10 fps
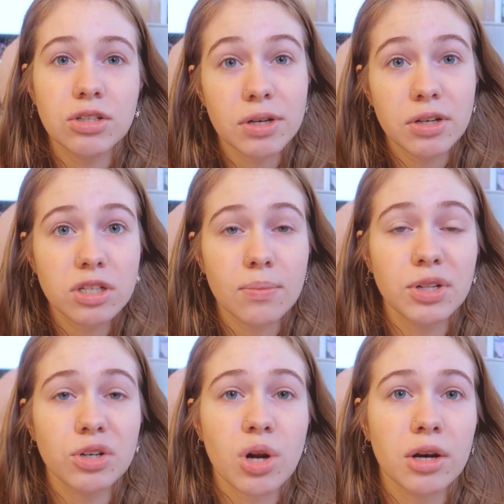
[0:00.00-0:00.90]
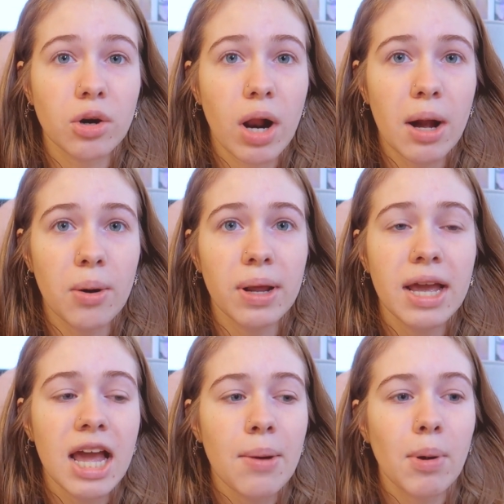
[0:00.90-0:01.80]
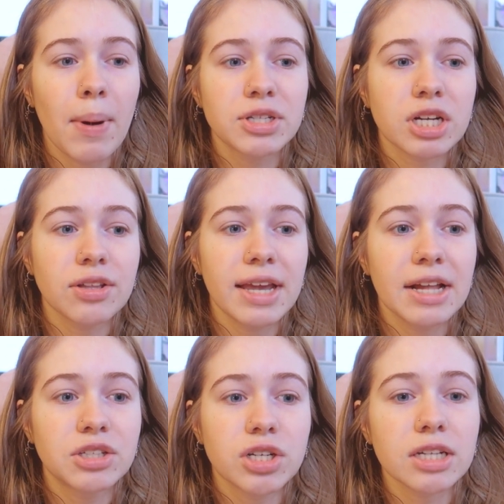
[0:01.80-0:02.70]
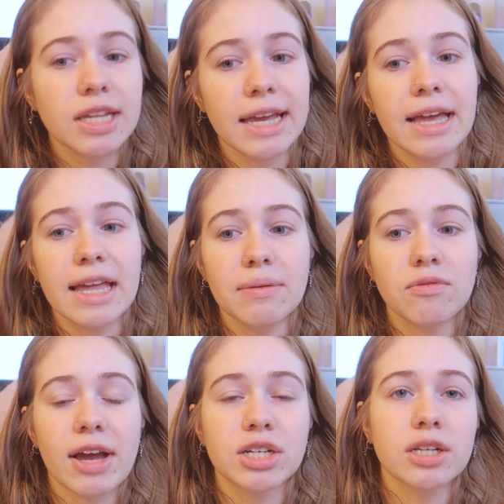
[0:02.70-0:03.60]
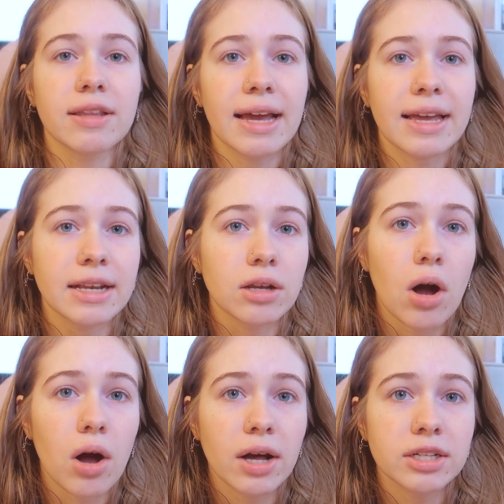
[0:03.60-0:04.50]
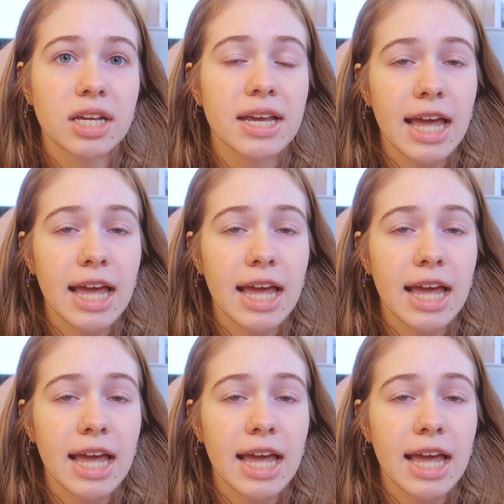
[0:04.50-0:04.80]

You can do some research on your own, but basically it's just like an infection that can cause